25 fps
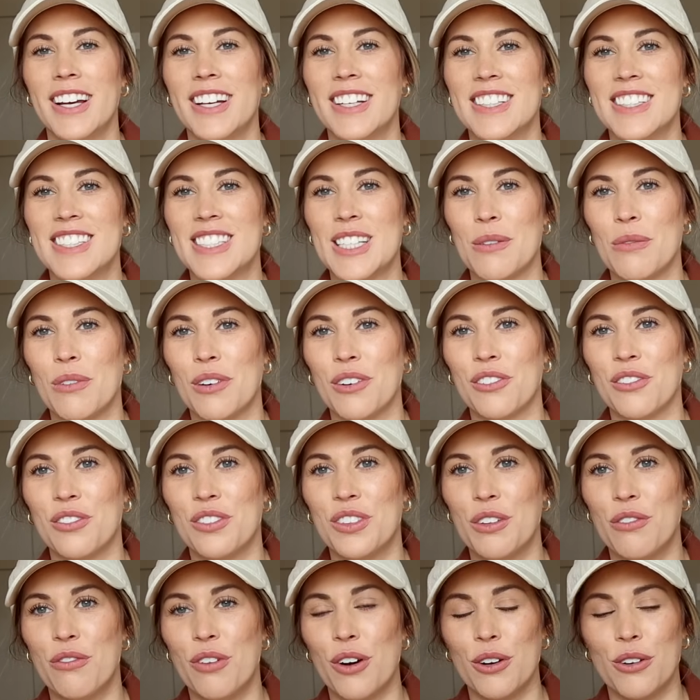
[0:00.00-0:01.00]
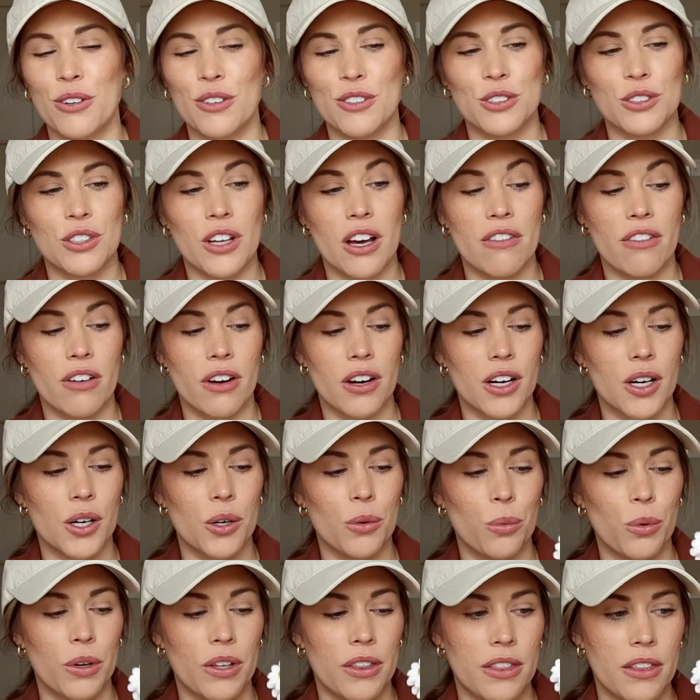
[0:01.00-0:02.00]
some of the photos of
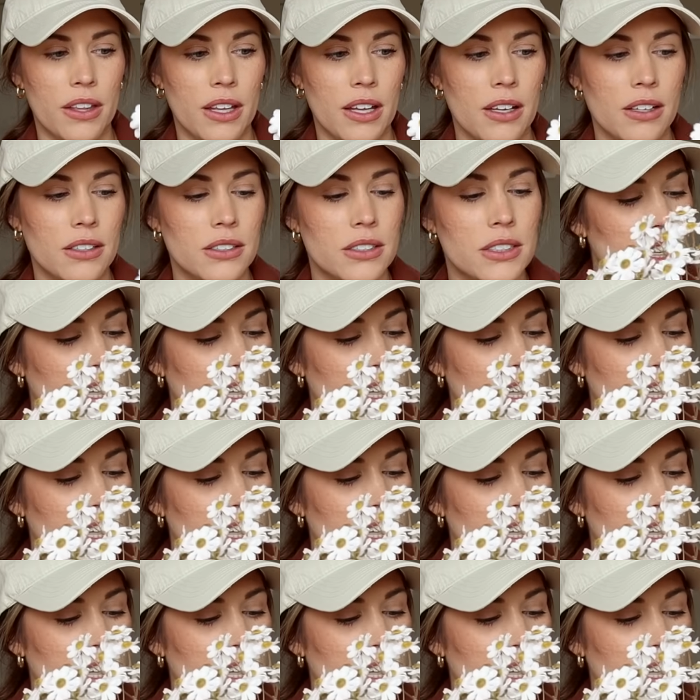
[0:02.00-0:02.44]
her with these.